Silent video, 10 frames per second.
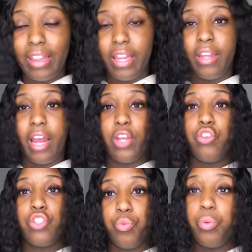than I
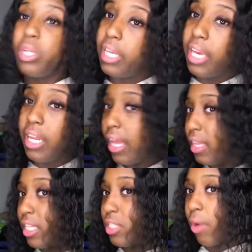usually would get, and
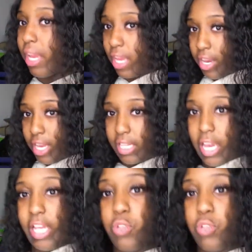this right here is a